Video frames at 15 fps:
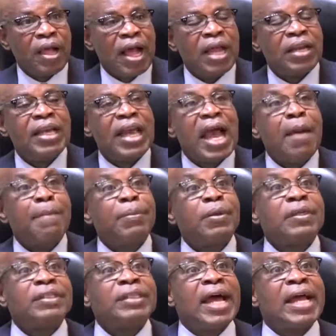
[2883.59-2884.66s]
And it
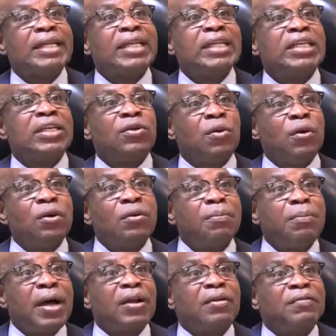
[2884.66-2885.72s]
happens that in the northern
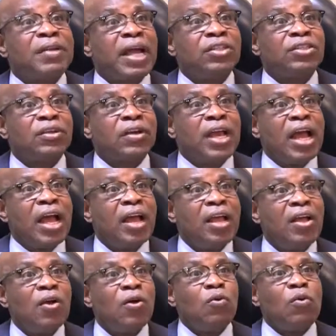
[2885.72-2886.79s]
part of Nigeria,
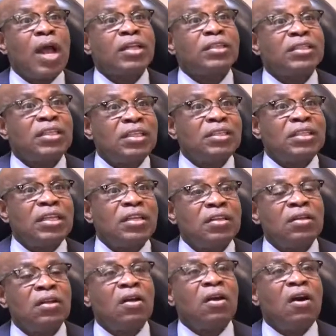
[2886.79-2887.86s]
we are
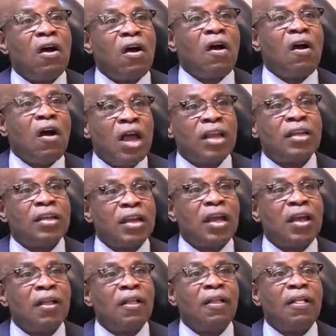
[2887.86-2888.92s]
sitting on